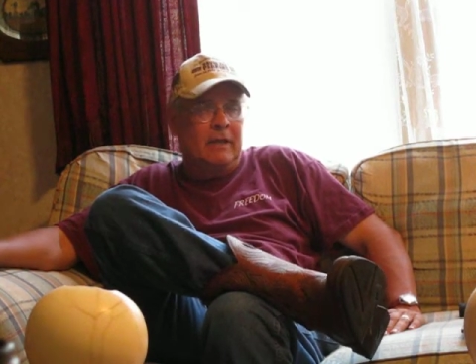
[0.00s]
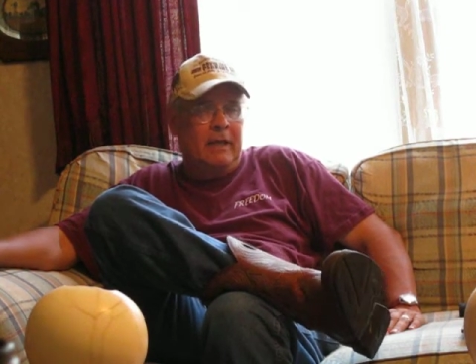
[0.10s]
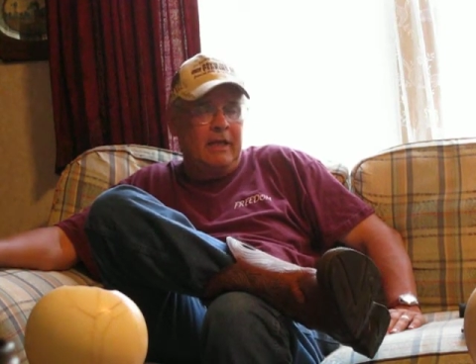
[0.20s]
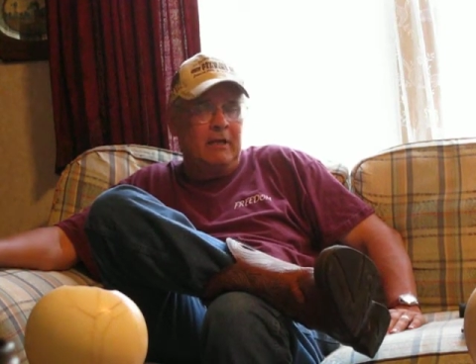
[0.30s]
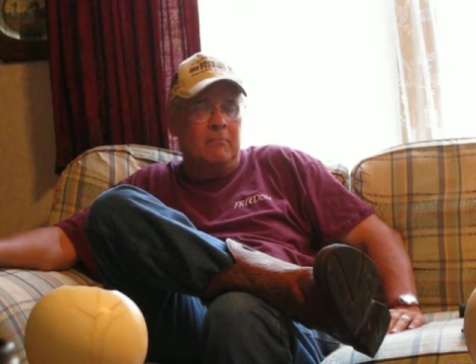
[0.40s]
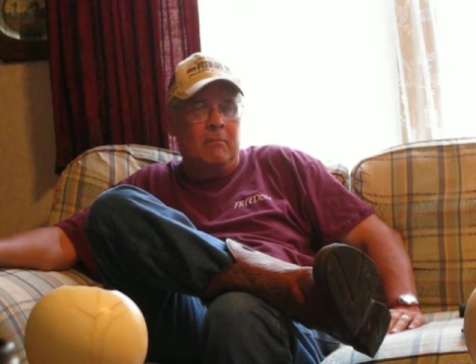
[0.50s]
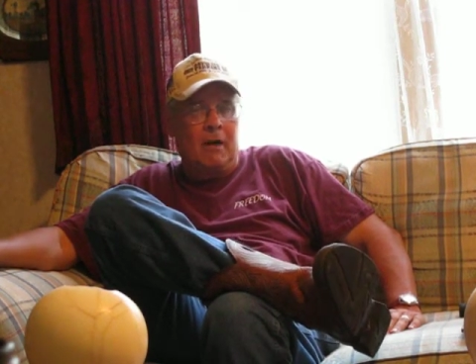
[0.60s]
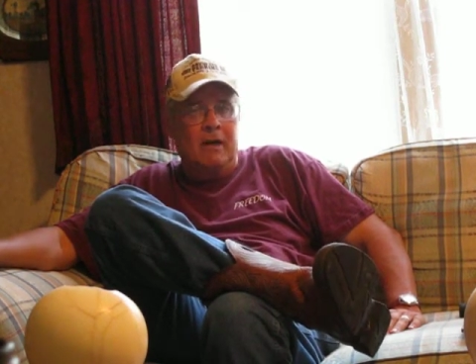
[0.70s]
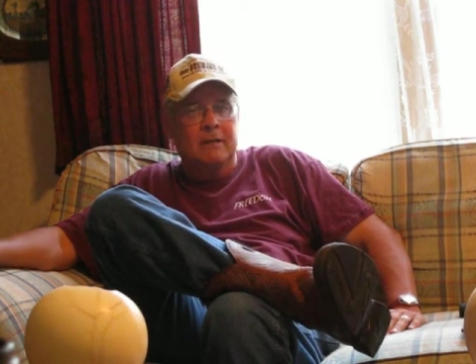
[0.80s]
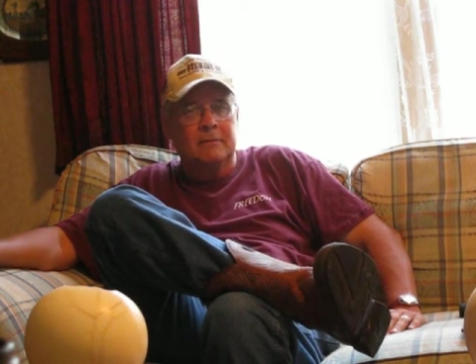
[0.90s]
Kent,
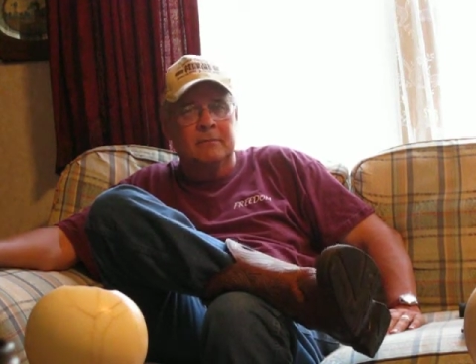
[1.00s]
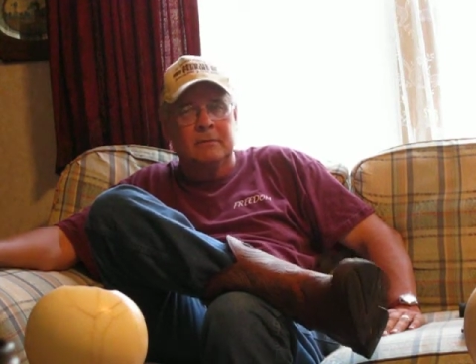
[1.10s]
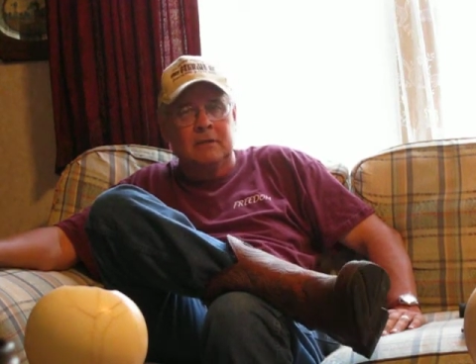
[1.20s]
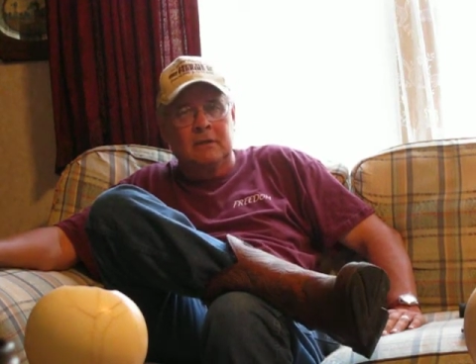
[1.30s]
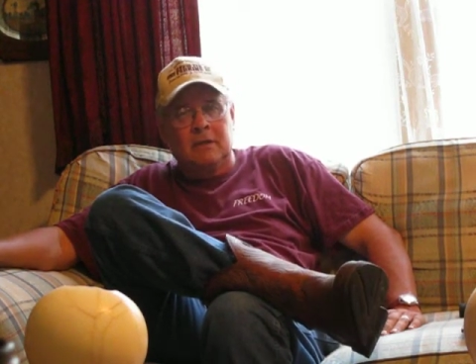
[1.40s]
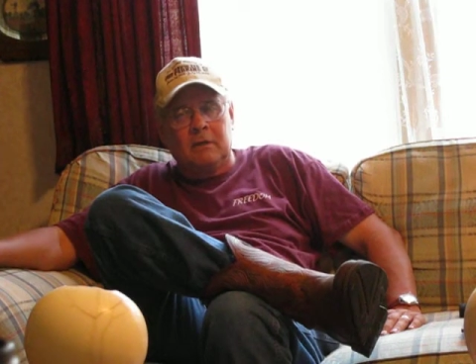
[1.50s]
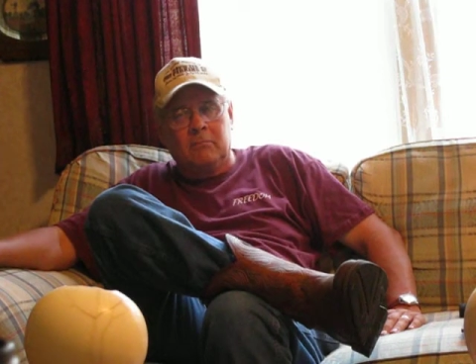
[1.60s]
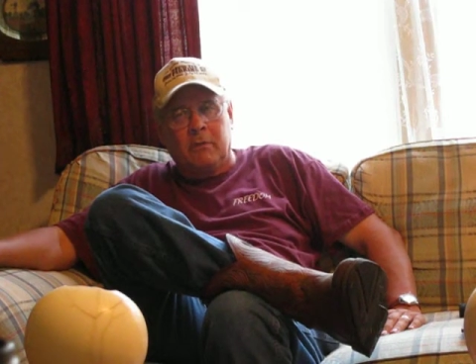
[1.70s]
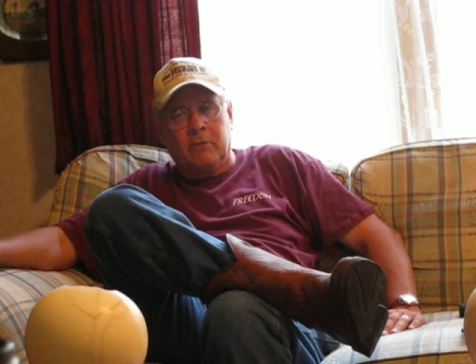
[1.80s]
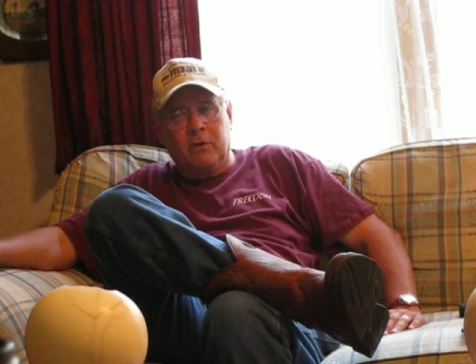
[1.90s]
Mike,
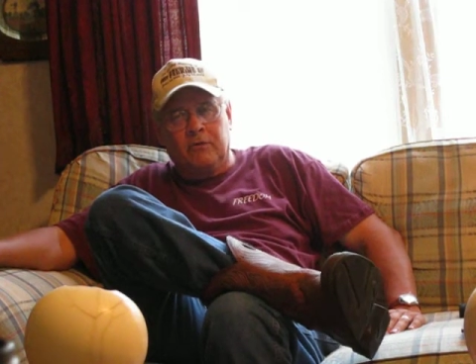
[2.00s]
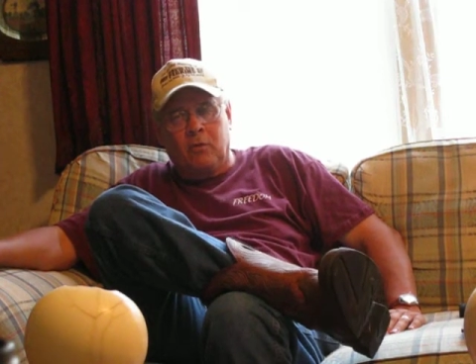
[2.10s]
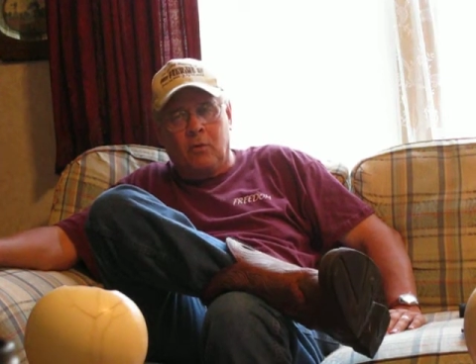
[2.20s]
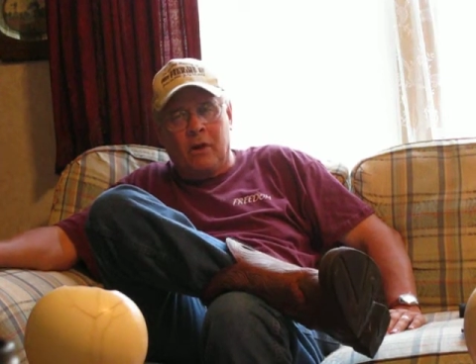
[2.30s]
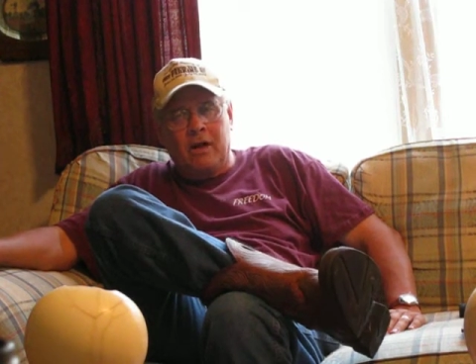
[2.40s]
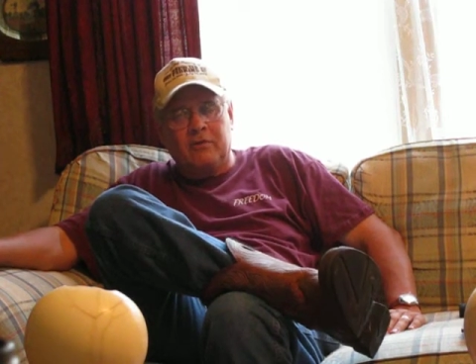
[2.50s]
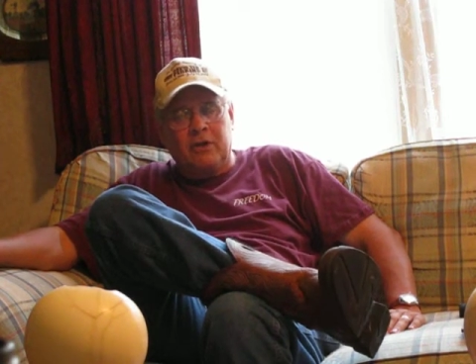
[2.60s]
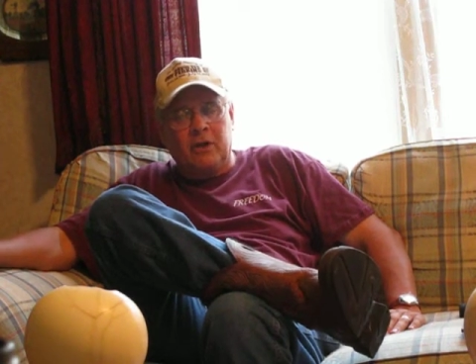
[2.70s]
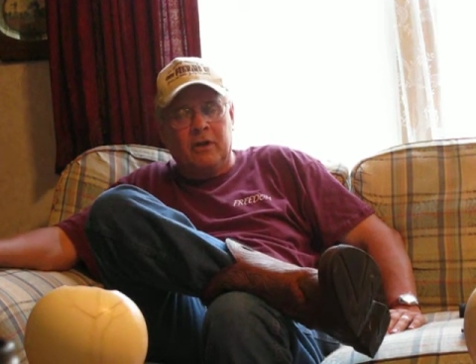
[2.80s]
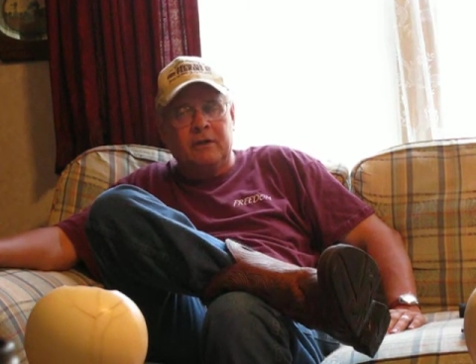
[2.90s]
my beautiful wife,
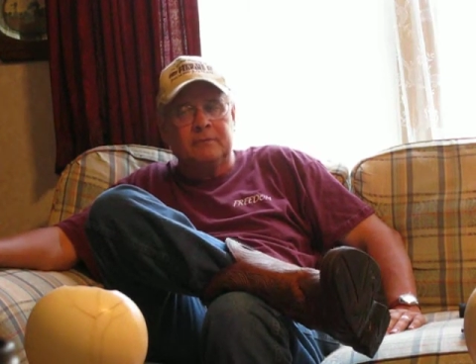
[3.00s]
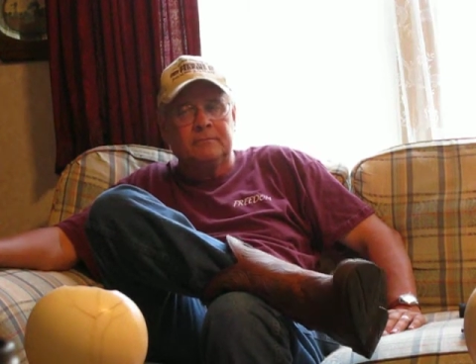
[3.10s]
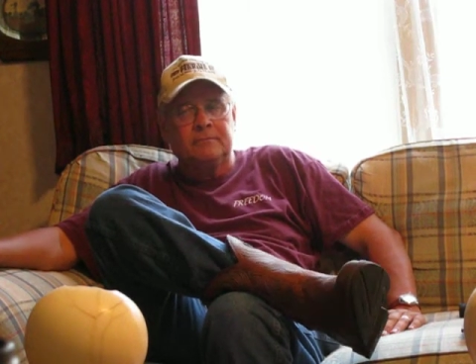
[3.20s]
Karen.